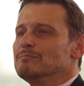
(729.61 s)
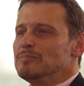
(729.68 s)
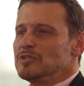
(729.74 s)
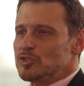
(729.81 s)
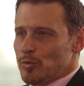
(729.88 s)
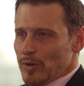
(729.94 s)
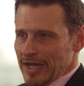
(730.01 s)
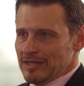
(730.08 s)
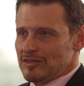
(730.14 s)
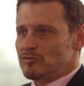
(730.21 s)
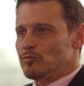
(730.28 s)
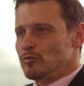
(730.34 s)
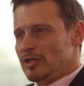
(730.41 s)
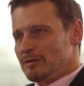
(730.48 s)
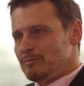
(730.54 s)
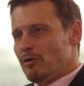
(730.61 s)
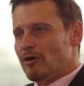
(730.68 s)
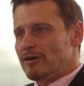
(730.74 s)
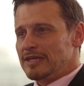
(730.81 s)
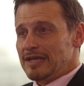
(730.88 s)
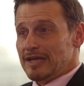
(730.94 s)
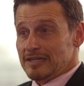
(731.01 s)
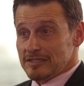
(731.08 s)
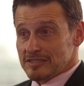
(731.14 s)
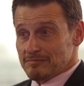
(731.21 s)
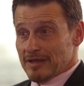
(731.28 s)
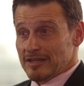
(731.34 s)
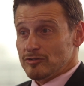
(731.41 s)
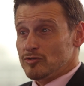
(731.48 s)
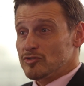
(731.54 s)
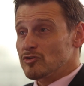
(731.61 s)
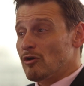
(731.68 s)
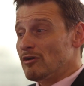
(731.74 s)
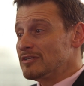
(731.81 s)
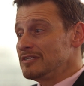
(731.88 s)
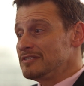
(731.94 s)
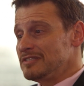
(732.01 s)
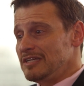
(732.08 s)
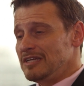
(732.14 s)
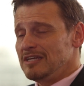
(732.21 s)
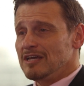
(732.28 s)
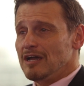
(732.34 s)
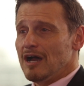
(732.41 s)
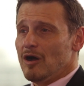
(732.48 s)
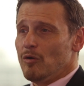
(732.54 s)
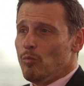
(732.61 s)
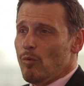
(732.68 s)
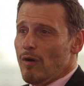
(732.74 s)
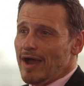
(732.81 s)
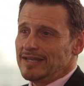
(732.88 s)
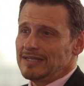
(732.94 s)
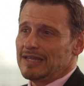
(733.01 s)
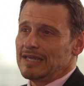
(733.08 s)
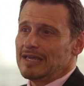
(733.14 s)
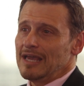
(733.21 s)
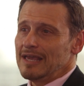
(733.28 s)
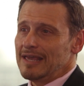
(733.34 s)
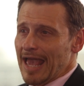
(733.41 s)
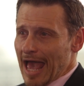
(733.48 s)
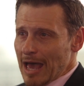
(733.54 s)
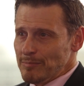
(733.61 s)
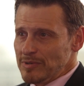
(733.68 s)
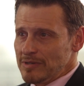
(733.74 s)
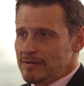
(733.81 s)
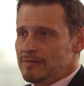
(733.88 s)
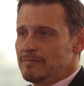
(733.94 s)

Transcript: between the ruling party and Hizmet. You started to see a widening gap.